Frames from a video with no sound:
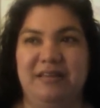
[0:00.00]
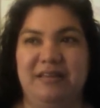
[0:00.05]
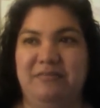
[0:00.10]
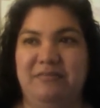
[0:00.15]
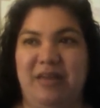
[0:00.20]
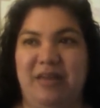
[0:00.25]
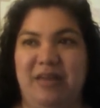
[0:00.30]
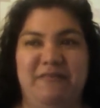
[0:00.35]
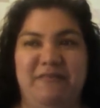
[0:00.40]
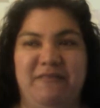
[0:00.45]

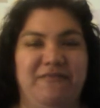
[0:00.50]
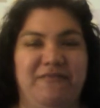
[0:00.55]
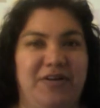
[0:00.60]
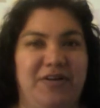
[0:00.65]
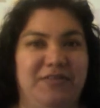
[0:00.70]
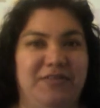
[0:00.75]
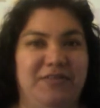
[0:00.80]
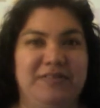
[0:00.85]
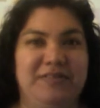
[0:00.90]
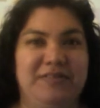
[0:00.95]

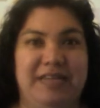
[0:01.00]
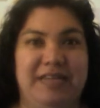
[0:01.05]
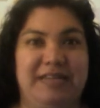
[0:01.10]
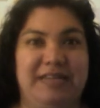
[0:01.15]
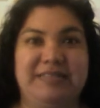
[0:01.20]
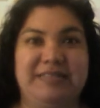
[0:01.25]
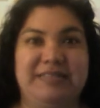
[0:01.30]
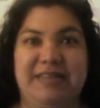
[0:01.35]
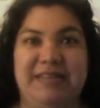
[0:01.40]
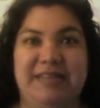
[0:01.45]
involved and
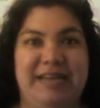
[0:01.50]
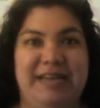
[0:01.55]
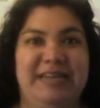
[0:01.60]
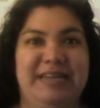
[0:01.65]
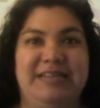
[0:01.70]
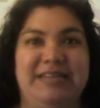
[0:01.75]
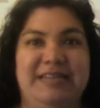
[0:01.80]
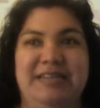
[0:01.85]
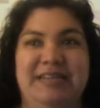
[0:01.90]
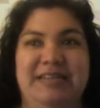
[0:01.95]

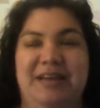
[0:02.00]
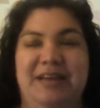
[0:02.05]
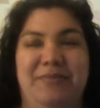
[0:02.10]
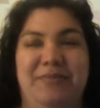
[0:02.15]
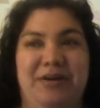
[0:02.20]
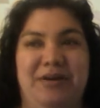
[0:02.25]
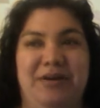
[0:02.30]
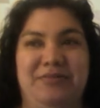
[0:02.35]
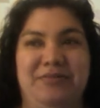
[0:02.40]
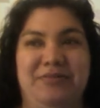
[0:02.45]
excited
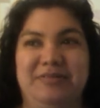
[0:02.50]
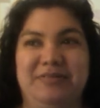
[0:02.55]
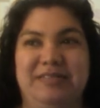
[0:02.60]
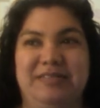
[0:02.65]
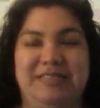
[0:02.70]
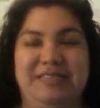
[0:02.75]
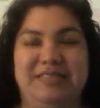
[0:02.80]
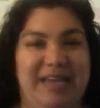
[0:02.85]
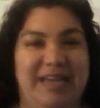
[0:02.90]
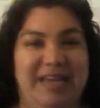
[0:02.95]
about
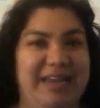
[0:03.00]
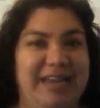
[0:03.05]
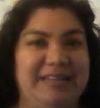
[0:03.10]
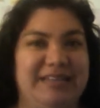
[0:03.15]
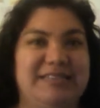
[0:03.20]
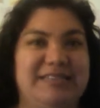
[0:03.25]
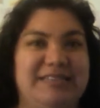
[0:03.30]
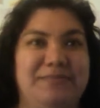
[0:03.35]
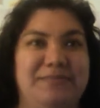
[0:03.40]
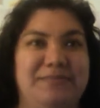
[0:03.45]

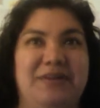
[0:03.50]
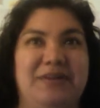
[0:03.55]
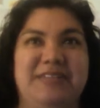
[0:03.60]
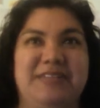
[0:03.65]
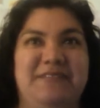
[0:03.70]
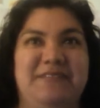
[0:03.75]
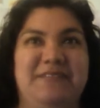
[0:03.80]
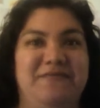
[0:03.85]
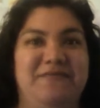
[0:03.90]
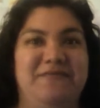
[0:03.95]
science, about
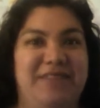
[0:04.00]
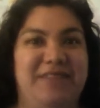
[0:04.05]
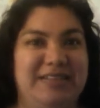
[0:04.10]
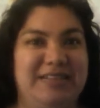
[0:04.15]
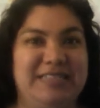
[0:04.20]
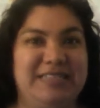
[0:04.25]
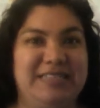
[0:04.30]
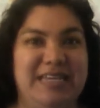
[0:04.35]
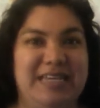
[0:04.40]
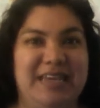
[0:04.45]

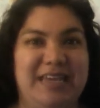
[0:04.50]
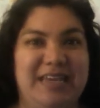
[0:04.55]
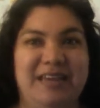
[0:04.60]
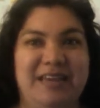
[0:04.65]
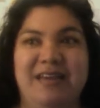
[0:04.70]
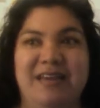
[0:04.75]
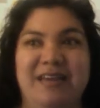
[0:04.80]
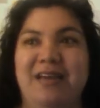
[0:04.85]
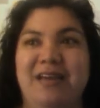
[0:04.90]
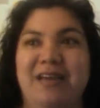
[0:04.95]

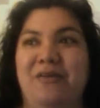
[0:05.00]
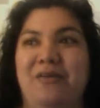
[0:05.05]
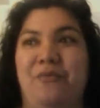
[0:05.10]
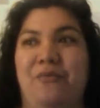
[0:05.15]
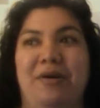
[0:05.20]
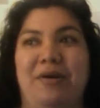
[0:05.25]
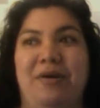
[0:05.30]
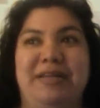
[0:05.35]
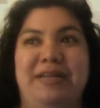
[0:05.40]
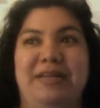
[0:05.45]
inventing,
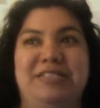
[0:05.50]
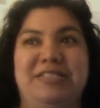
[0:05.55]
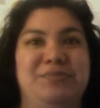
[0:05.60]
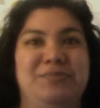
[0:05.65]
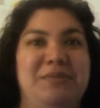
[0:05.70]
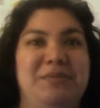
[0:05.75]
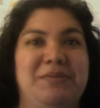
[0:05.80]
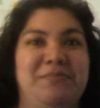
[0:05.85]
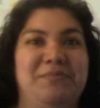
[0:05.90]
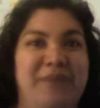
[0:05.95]
wanting to
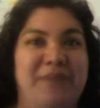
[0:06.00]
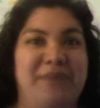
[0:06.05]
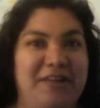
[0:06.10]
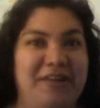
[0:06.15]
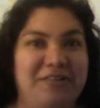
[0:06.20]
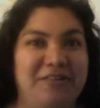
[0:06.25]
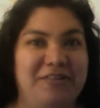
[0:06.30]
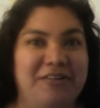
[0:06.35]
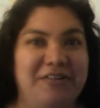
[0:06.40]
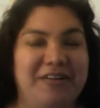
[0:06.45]
be
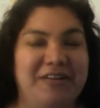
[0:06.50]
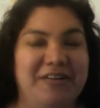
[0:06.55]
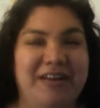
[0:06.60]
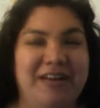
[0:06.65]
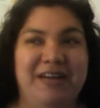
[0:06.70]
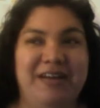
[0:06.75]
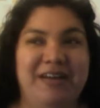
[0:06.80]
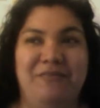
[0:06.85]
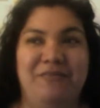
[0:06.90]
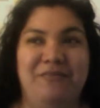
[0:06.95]
better,
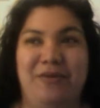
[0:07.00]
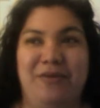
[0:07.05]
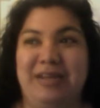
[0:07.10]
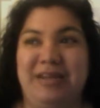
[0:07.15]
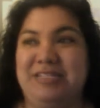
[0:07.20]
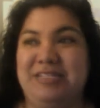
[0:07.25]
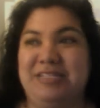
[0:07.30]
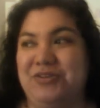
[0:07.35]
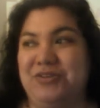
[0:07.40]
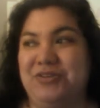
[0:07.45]

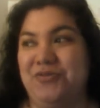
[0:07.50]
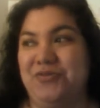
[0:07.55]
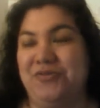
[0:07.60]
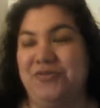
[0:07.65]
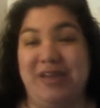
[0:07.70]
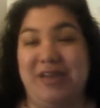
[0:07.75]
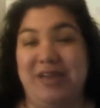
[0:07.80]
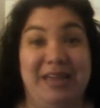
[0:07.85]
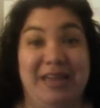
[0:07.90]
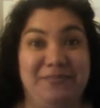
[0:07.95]
wanting to
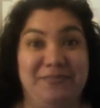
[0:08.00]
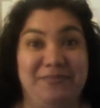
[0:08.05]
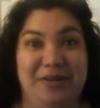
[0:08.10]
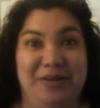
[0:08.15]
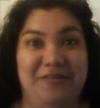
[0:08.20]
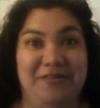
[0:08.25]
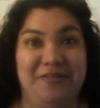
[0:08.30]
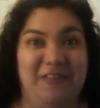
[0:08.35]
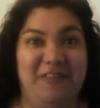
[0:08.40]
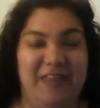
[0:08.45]
create
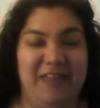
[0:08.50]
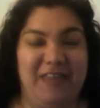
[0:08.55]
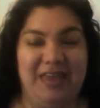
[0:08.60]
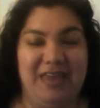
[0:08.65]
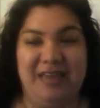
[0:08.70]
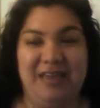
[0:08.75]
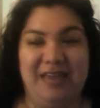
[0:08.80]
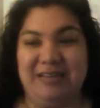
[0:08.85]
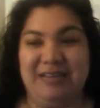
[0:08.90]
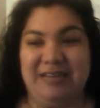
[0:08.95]
better
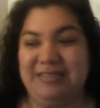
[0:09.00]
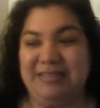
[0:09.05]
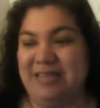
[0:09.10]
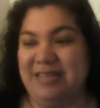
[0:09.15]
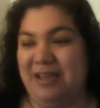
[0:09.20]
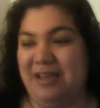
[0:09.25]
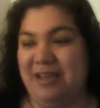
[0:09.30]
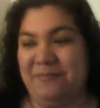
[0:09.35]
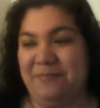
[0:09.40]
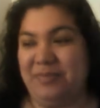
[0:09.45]
things.
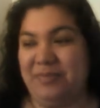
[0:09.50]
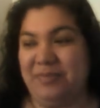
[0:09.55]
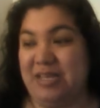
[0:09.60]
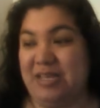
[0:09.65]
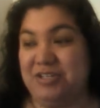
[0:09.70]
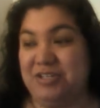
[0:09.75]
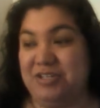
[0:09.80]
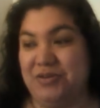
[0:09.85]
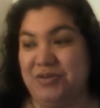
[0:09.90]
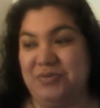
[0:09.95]

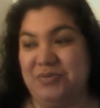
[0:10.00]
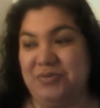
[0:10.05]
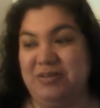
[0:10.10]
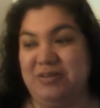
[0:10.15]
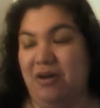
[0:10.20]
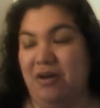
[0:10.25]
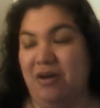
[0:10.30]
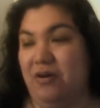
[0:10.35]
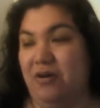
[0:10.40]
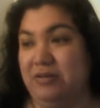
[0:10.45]
They showed
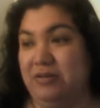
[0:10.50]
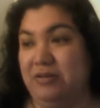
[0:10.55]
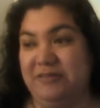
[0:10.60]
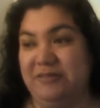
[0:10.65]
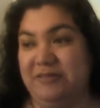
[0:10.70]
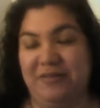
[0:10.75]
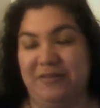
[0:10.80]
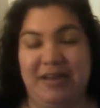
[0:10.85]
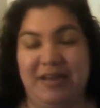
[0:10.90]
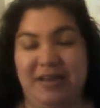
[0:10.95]
all
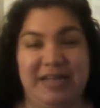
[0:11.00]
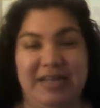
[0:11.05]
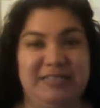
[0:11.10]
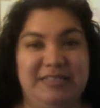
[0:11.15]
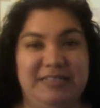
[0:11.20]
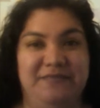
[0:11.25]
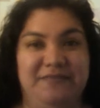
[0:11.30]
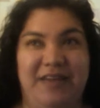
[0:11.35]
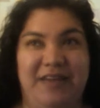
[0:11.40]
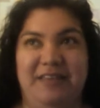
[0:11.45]
different kinds
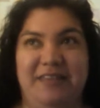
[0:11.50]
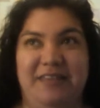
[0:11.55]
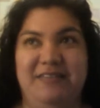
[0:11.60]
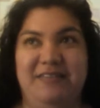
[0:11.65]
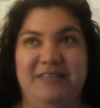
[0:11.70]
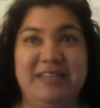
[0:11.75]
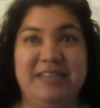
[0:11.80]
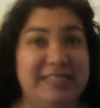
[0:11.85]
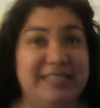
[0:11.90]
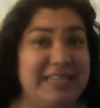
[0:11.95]
of
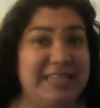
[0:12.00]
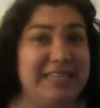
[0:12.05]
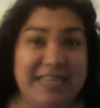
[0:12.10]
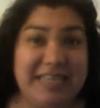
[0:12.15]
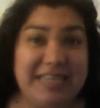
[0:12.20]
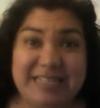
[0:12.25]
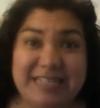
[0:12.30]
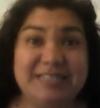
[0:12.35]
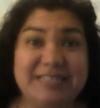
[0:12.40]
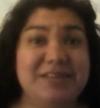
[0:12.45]

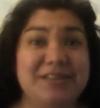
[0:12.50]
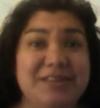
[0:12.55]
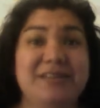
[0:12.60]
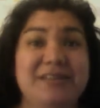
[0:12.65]
ethnicities